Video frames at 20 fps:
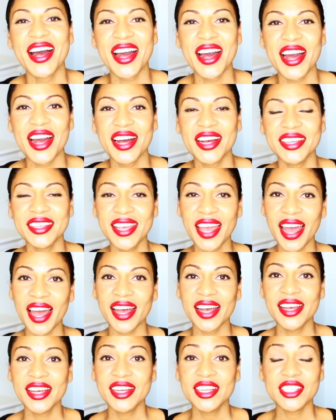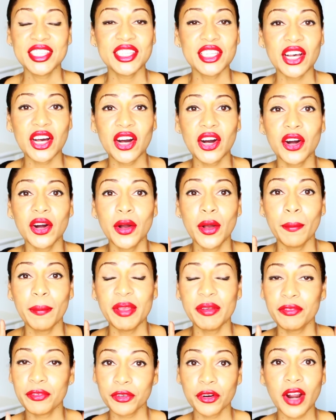uh, yeah so
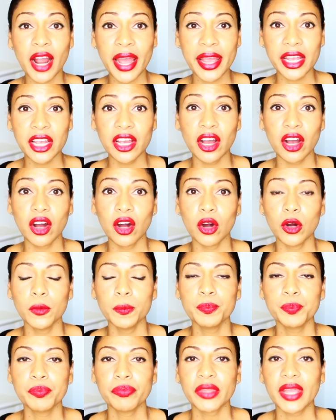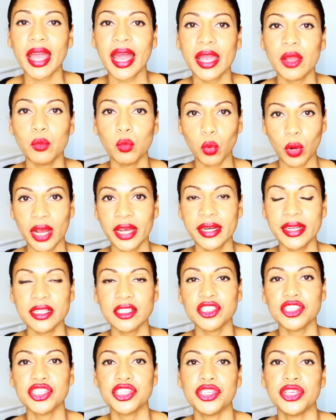before I go I
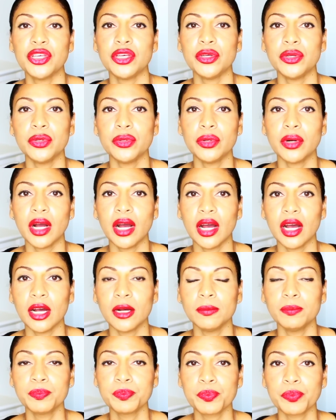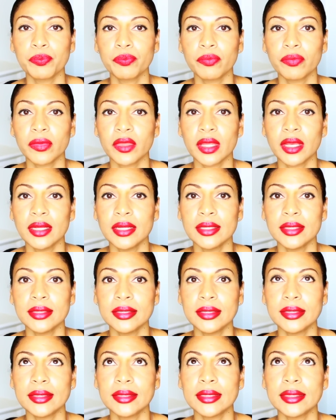wanted to um,
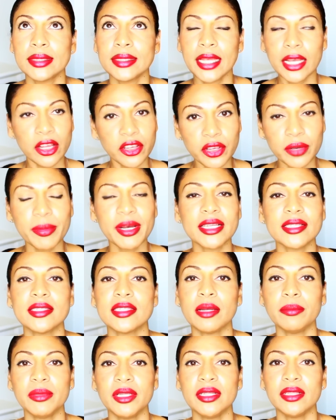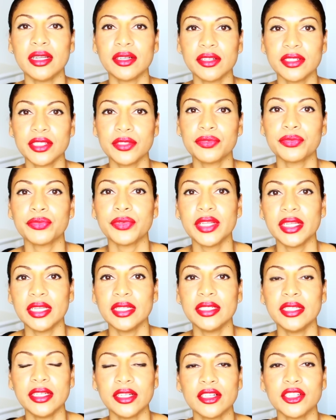tell you about something that is
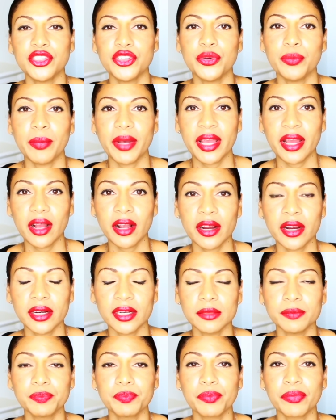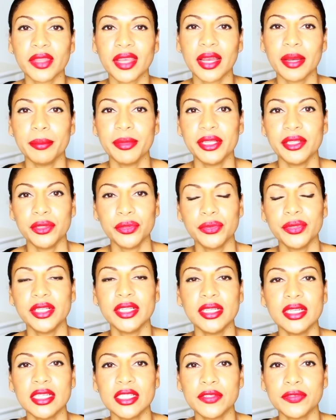really dear to my heart I've been
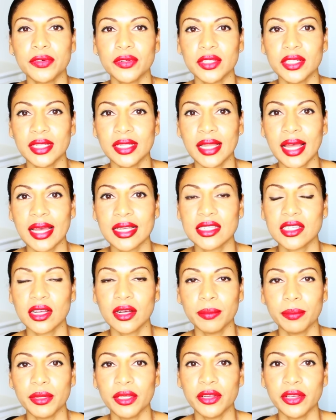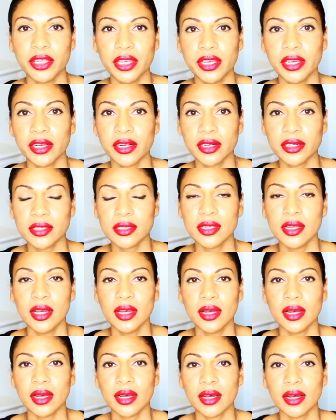doing this for the last couple of years
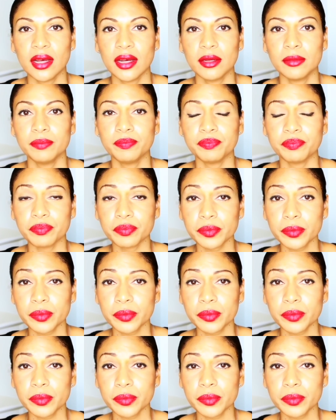um,